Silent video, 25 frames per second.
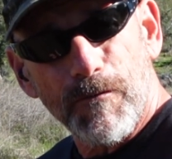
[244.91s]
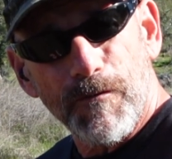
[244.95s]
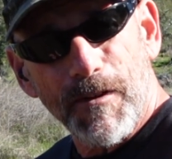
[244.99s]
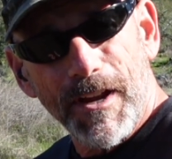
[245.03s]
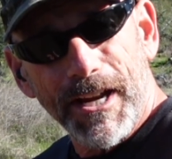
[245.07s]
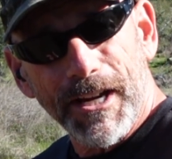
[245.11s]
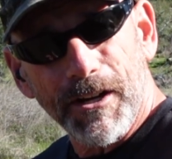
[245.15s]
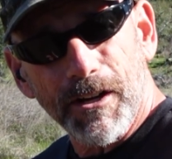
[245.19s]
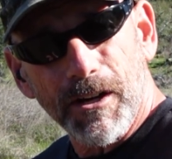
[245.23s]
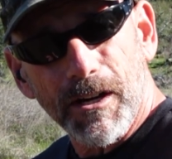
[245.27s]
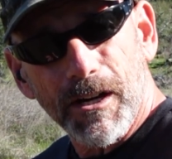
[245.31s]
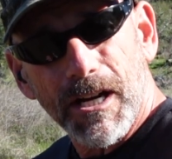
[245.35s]

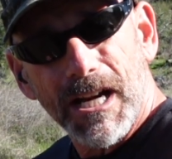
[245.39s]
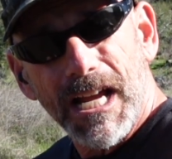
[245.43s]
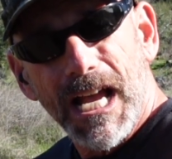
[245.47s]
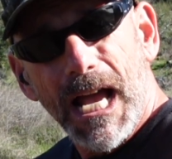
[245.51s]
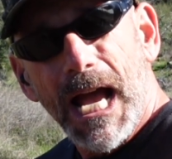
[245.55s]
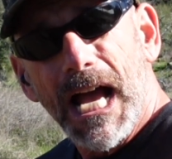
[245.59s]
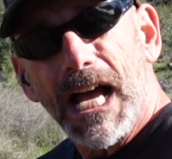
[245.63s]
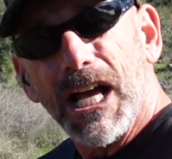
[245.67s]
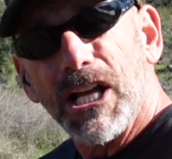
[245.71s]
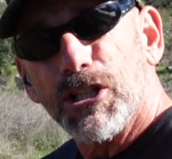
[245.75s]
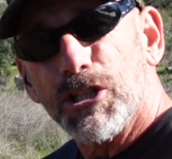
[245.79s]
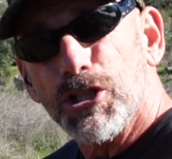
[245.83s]
finger,
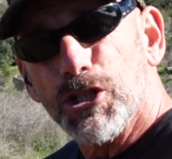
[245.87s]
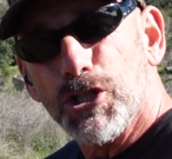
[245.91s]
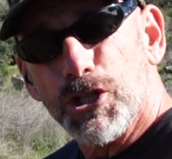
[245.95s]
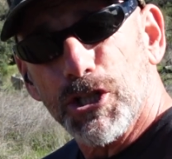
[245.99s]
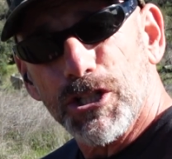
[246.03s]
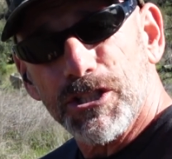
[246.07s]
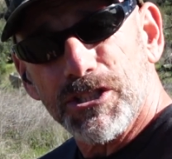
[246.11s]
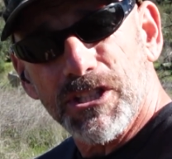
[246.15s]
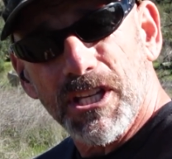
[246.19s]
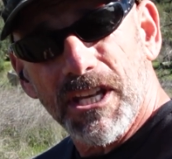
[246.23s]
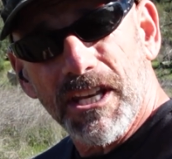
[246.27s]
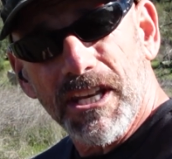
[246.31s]

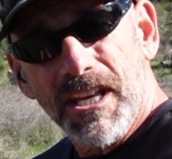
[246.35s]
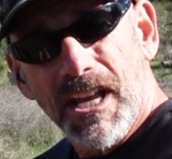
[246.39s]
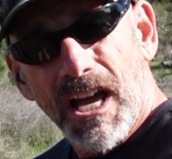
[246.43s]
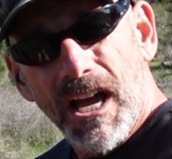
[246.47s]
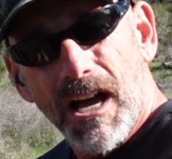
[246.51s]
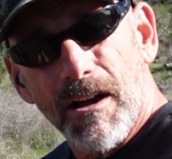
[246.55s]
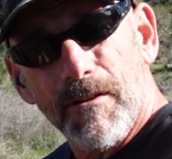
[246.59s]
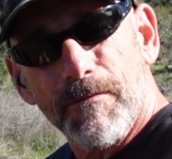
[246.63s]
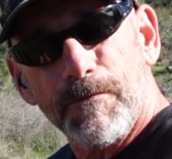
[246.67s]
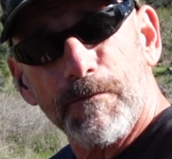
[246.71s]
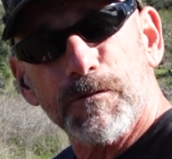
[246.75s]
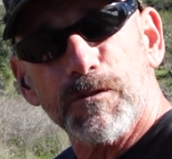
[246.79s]
just
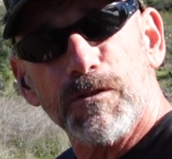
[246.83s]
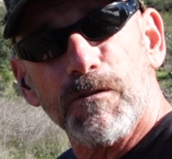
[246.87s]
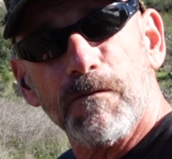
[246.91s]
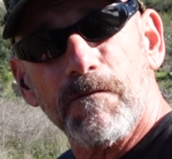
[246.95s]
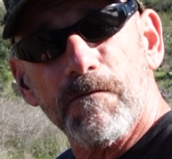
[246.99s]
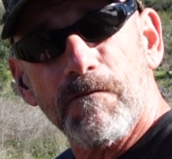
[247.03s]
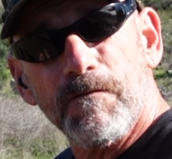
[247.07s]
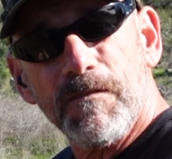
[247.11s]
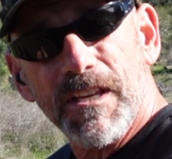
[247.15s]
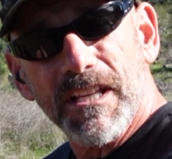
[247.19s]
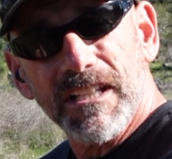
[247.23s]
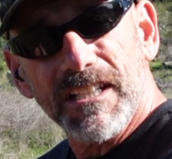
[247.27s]
enough to
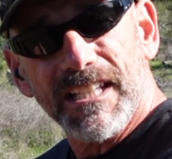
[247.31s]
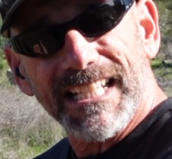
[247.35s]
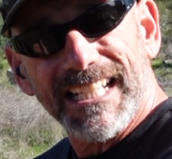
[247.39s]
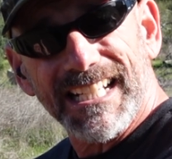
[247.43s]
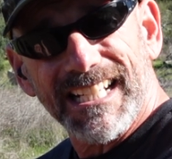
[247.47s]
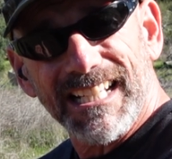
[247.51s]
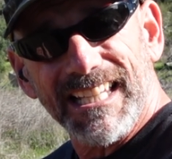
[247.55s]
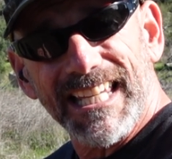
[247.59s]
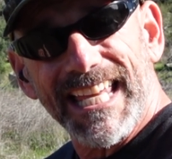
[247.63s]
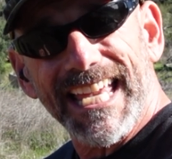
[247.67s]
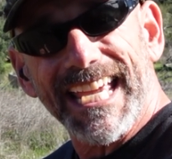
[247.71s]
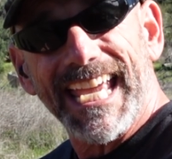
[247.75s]
feel it
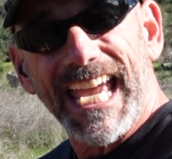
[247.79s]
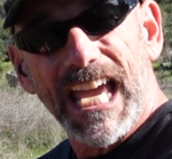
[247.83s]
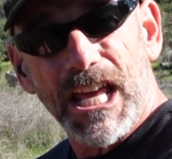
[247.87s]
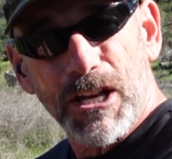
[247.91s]
click